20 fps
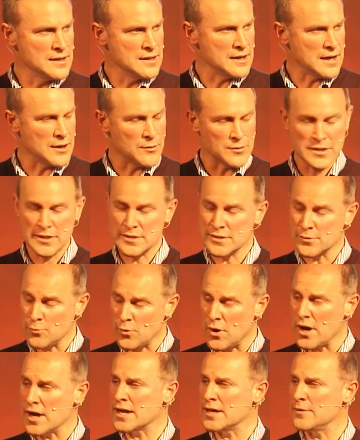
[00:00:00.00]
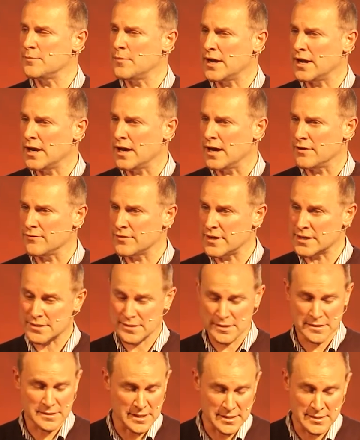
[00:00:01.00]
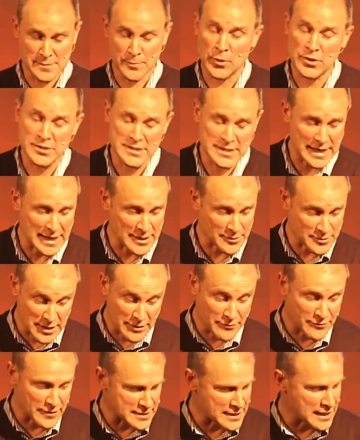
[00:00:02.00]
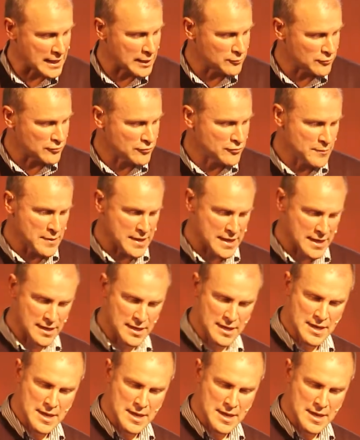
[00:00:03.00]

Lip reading: I want you to work in my life. It's body language. I find it helpful for me.